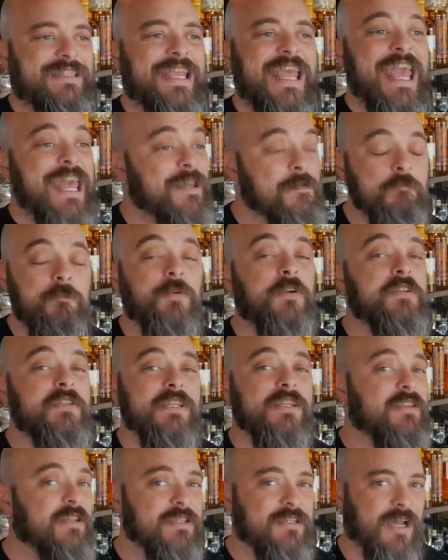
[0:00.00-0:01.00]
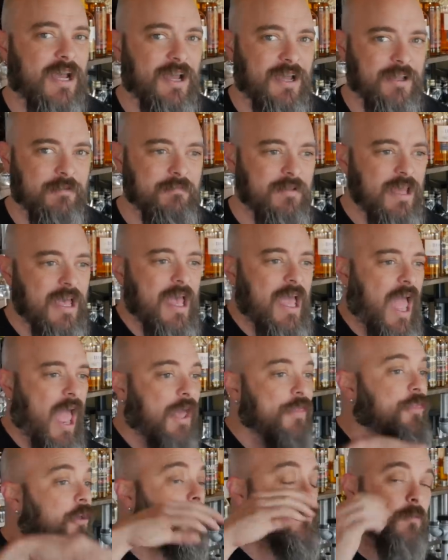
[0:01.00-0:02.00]
ten percent of the time,
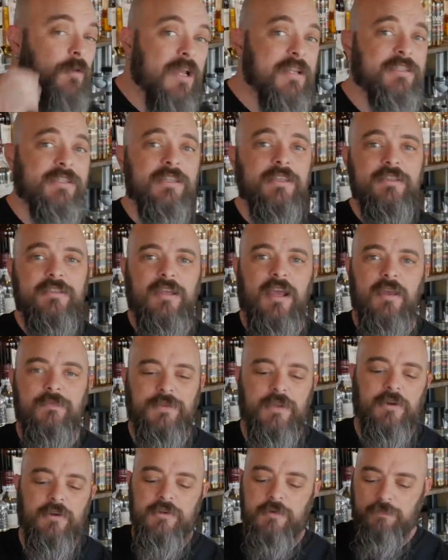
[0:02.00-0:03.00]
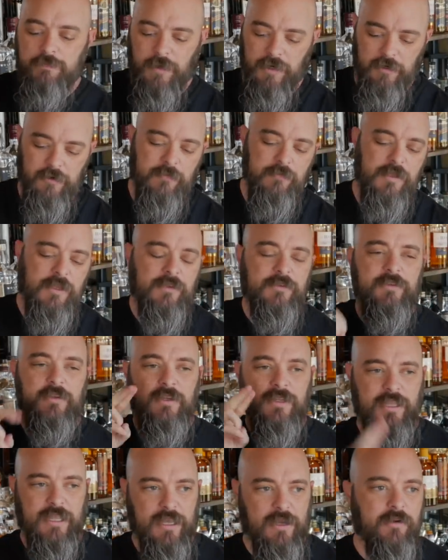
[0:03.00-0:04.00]
and the rest of the time there's permits and
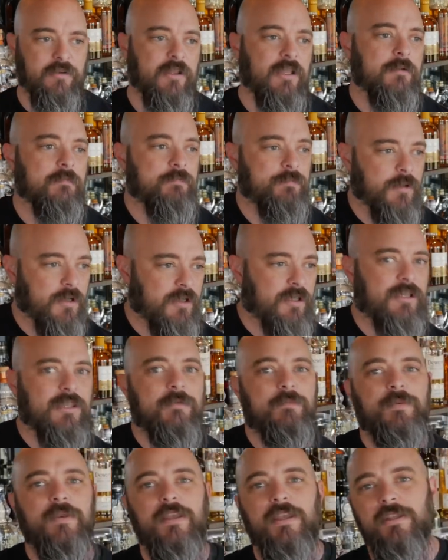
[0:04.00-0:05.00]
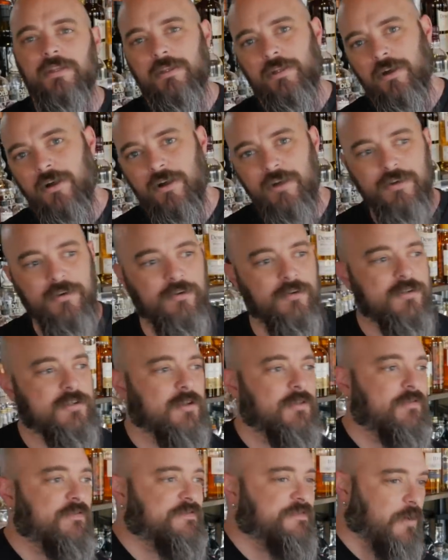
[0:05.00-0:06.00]
accounting and bookkeeping and lawyers
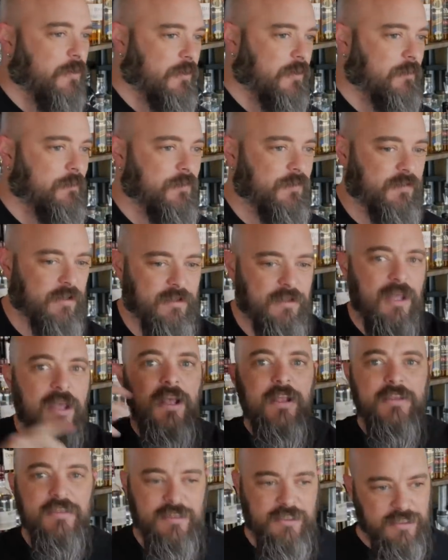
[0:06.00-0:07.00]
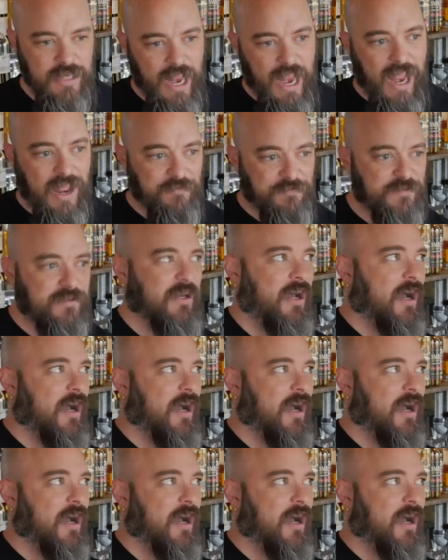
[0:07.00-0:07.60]
and forms and staff and